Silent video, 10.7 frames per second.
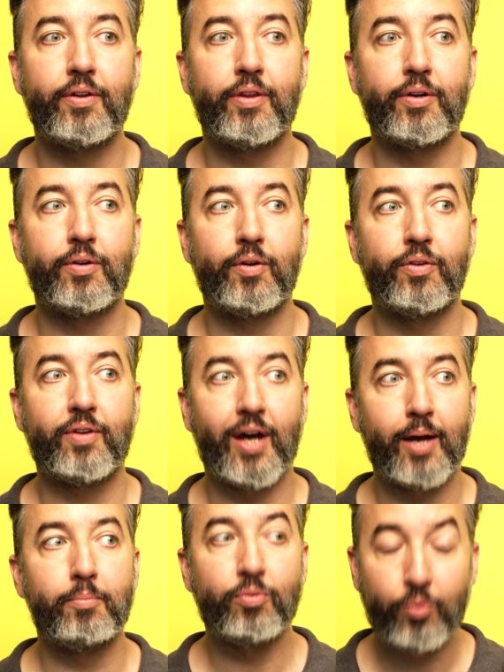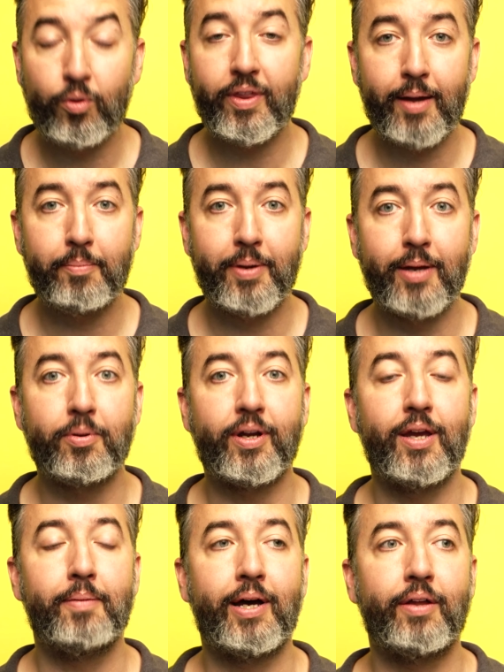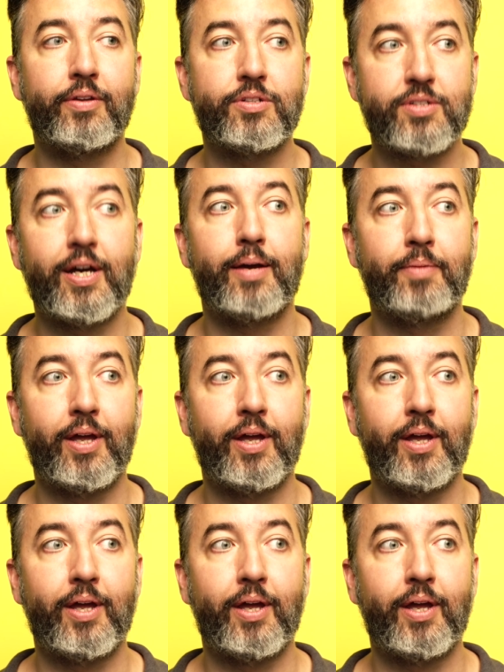There is a time before that paper came out, and there's a time